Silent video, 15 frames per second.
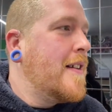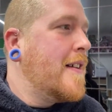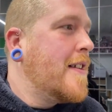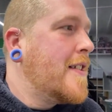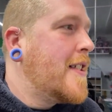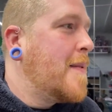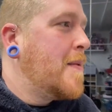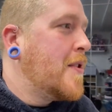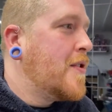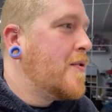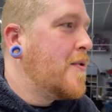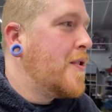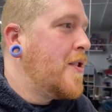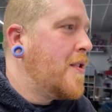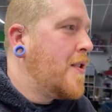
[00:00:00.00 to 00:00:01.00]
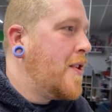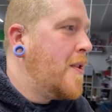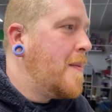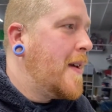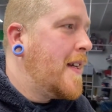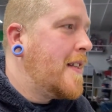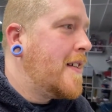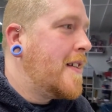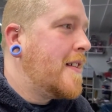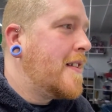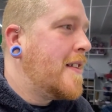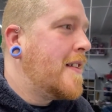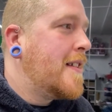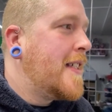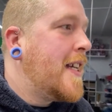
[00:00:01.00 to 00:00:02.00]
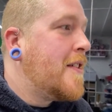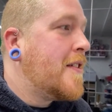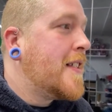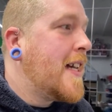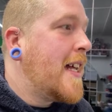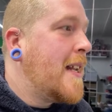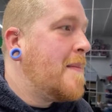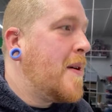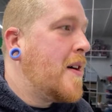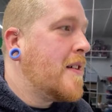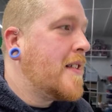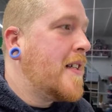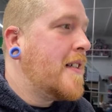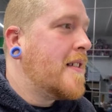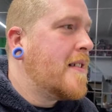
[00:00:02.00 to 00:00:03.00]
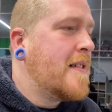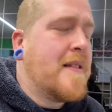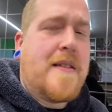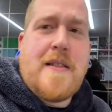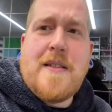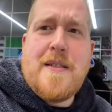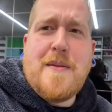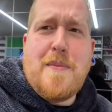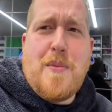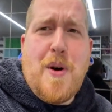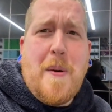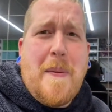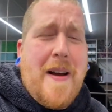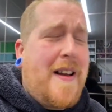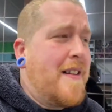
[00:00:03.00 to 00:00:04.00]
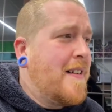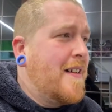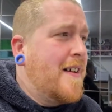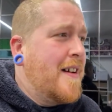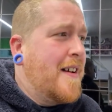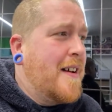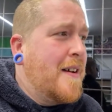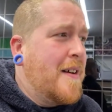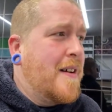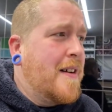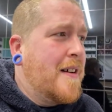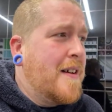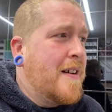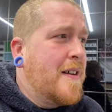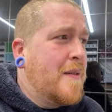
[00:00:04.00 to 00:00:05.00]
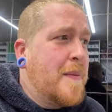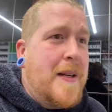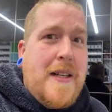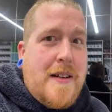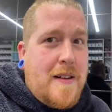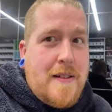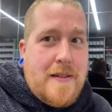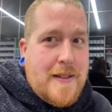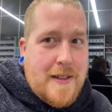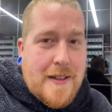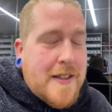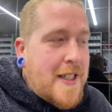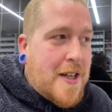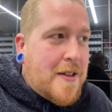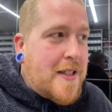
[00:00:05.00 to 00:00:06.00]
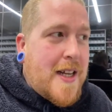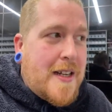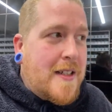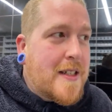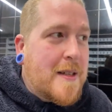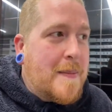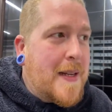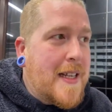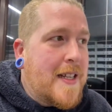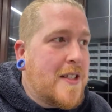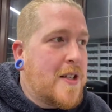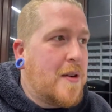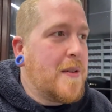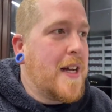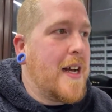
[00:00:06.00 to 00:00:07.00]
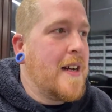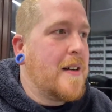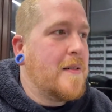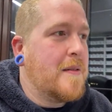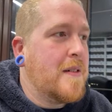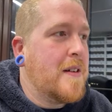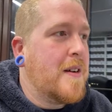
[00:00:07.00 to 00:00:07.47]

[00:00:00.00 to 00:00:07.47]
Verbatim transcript: Someone's drawn you cute pictures. Secret Santa boxes. What about... We don't... Secret Santa's completely sold out.